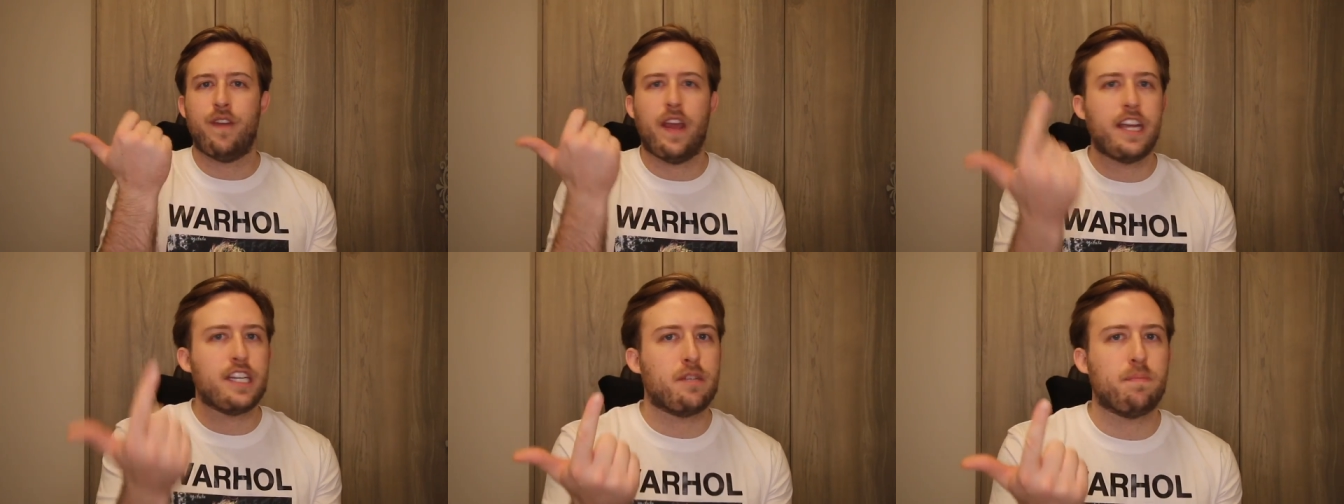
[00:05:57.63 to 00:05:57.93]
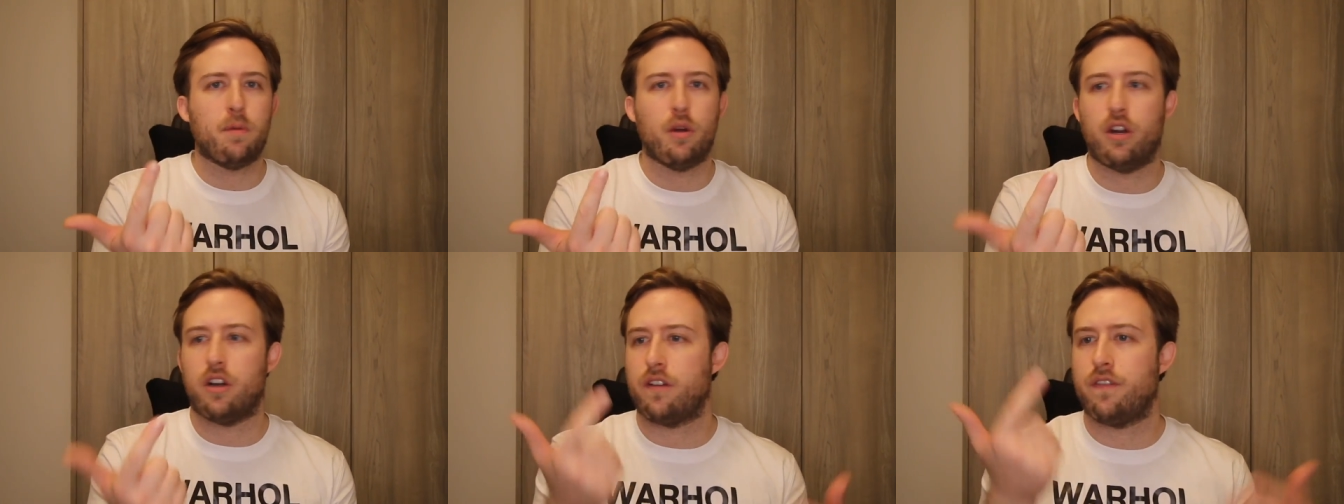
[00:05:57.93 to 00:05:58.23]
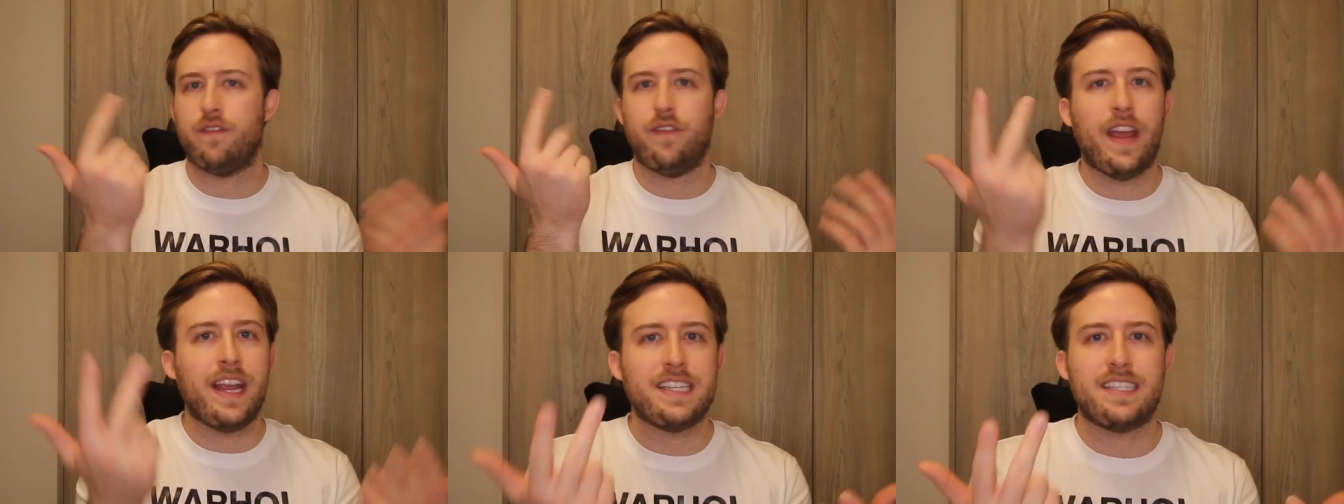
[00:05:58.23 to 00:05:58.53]
Facebook,
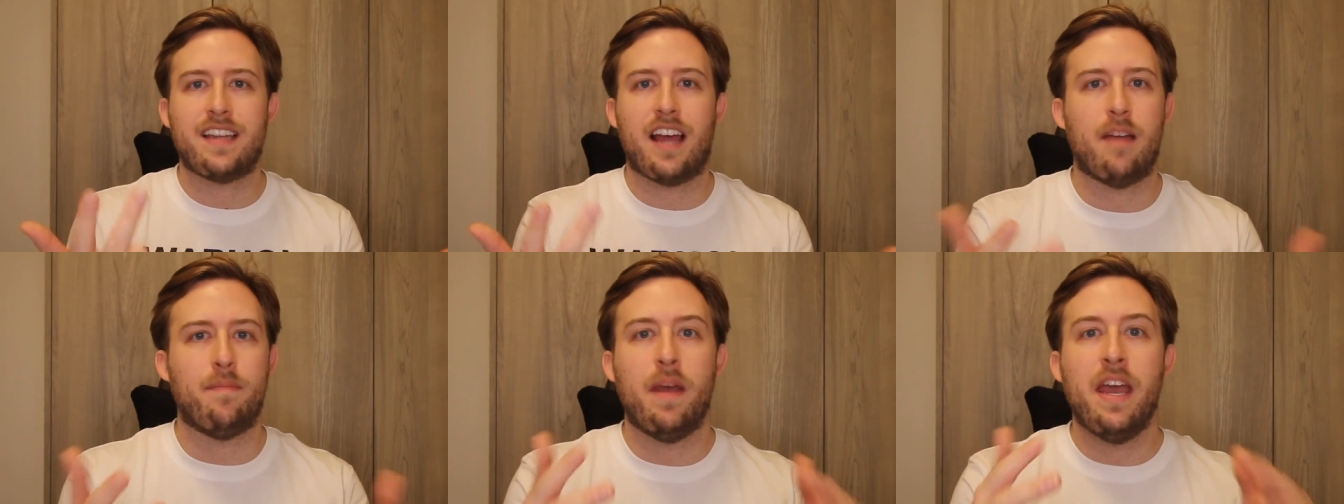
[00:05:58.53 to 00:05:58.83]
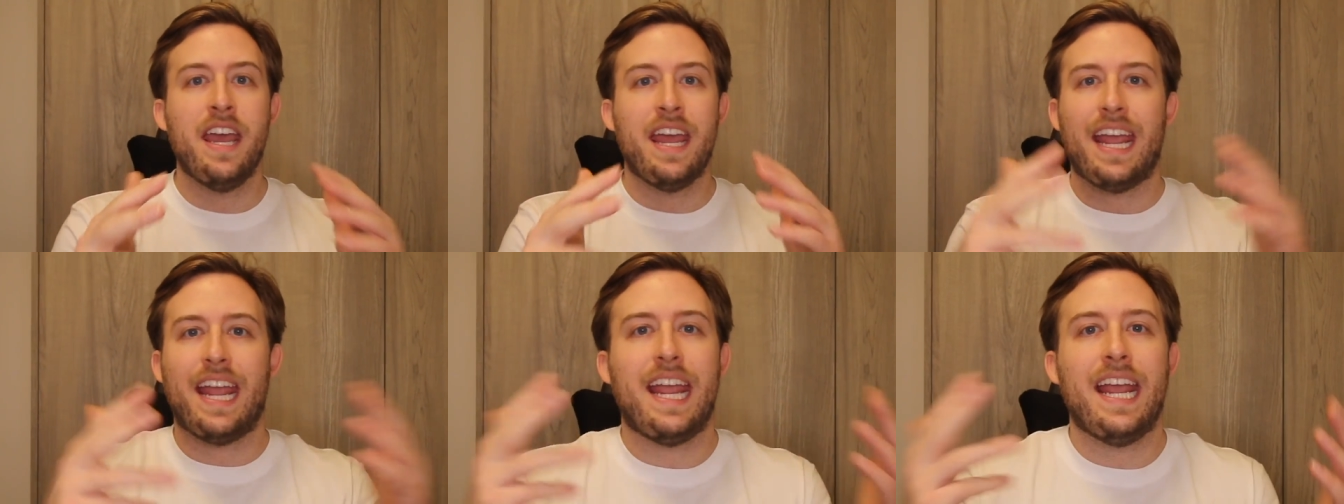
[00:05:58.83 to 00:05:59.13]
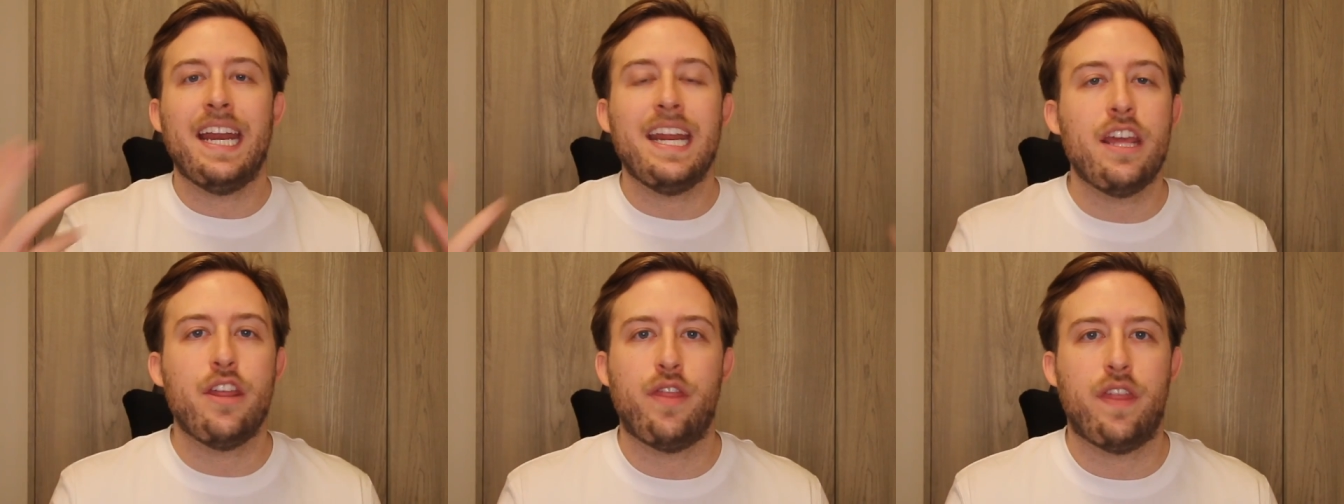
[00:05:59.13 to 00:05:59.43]
FaceTime,
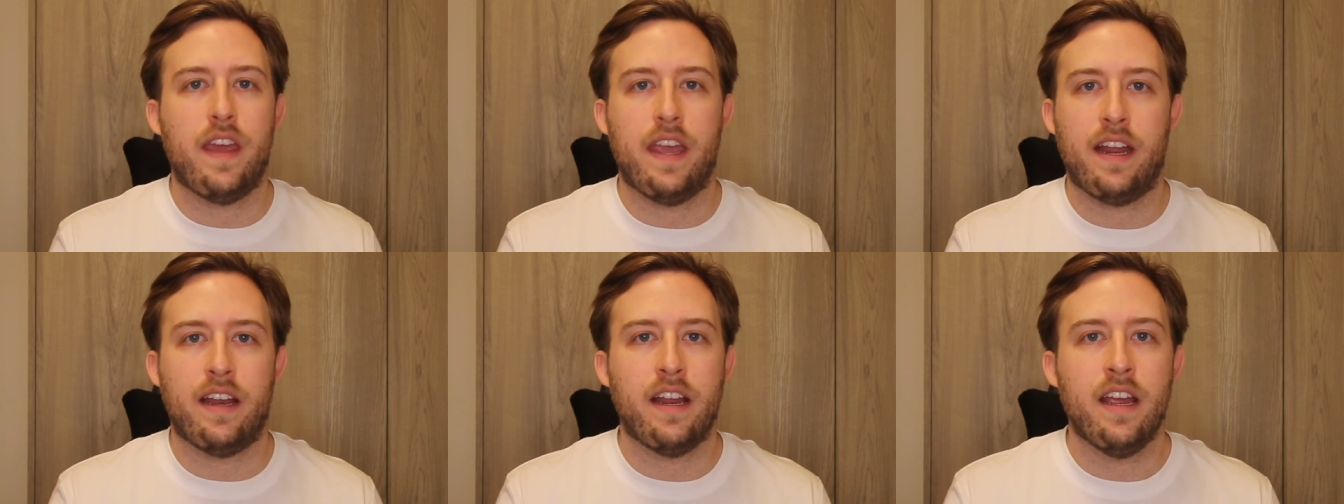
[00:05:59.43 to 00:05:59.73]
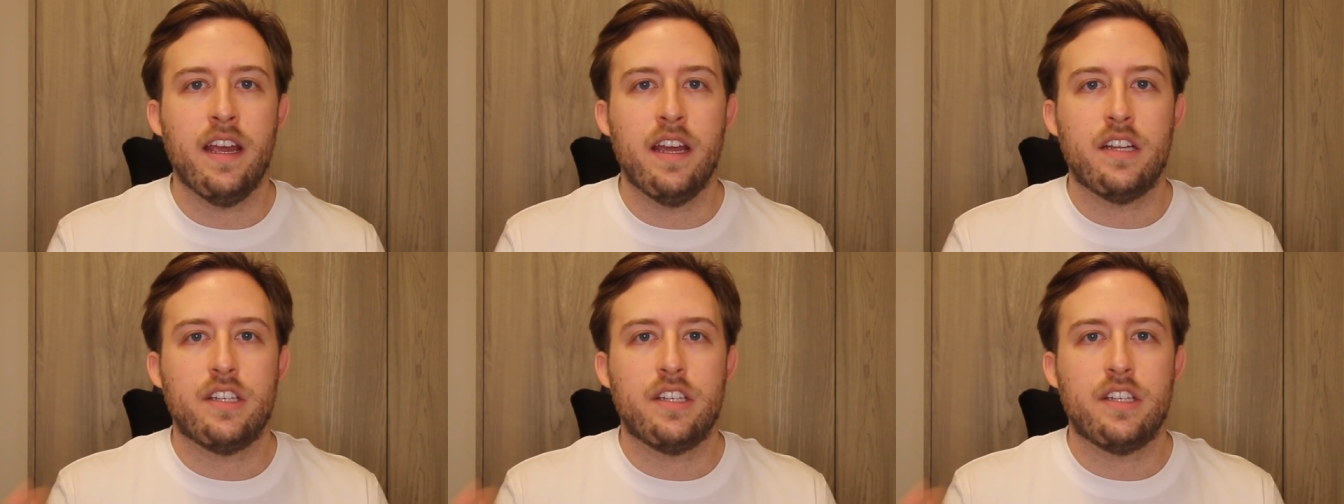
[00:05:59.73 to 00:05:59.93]
anything